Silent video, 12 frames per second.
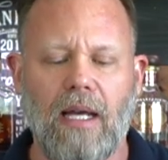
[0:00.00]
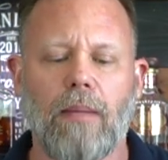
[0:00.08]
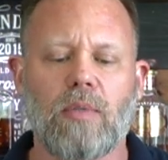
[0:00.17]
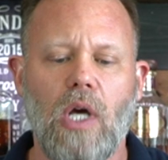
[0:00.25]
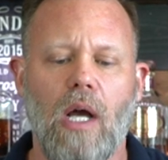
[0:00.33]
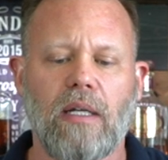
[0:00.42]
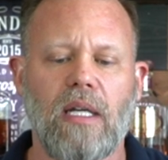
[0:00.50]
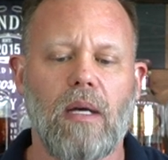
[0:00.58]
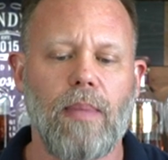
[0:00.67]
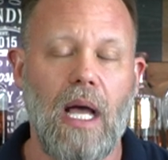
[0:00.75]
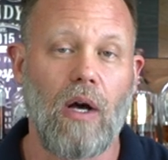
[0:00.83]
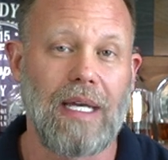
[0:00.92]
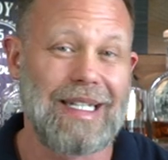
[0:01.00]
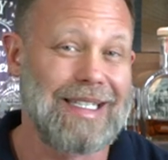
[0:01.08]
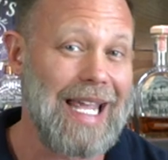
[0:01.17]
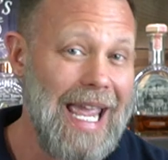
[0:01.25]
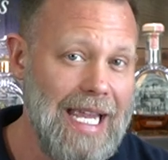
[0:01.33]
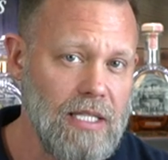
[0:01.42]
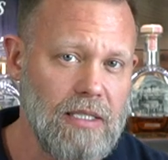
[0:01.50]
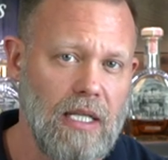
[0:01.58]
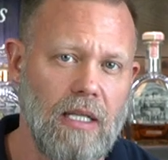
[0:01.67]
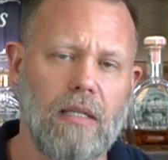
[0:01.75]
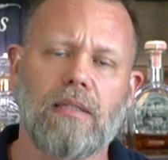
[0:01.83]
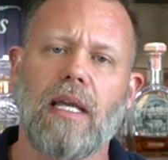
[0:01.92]
I'm talking about in
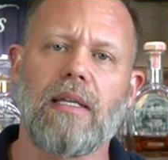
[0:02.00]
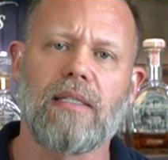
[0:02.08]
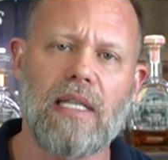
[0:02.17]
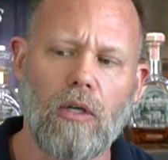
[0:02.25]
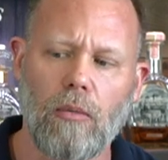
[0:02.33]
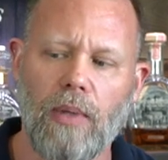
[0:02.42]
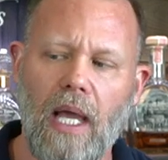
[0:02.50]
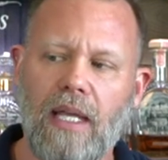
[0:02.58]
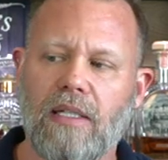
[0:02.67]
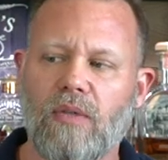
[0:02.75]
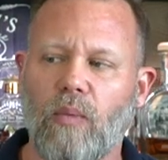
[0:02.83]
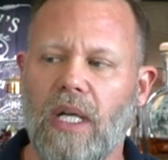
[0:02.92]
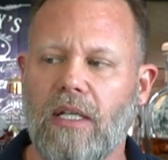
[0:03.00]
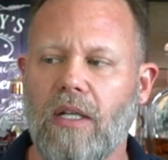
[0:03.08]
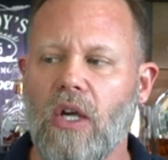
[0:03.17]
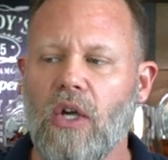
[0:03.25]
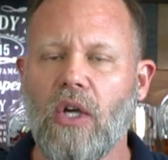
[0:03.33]
tastings, a single blind is when